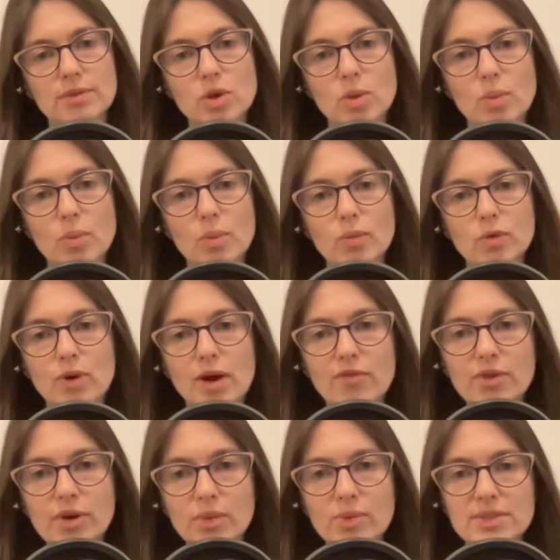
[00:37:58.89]
So
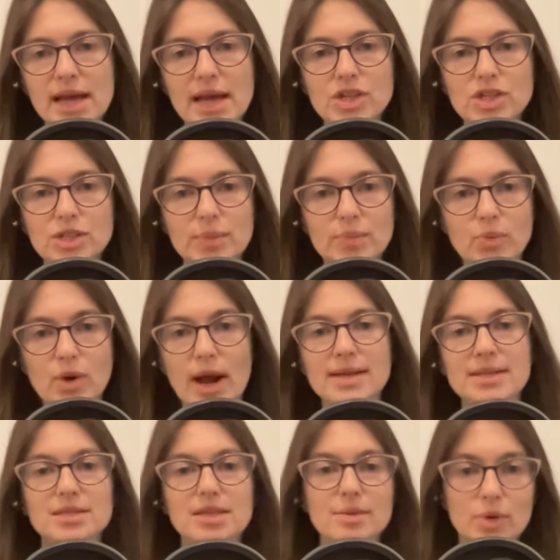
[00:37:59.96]
Trevor was actually a
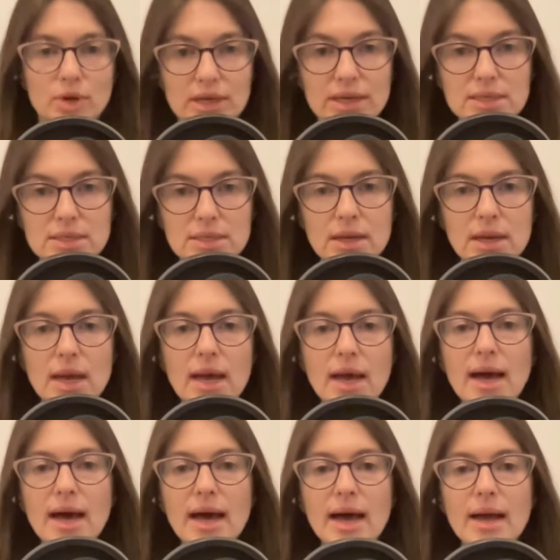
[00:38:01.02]
practicing Buddhist.
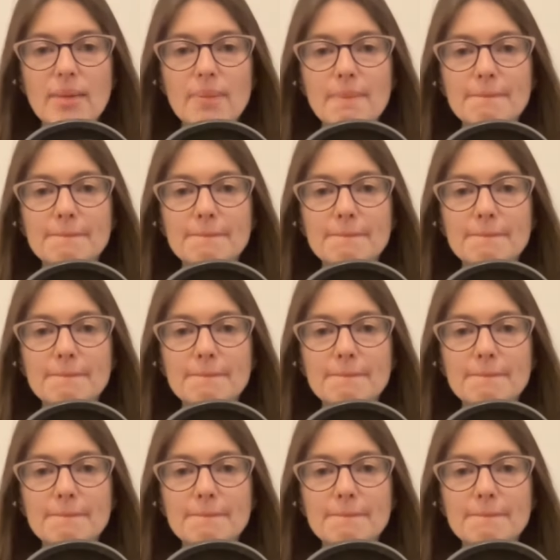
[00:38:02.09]
Um,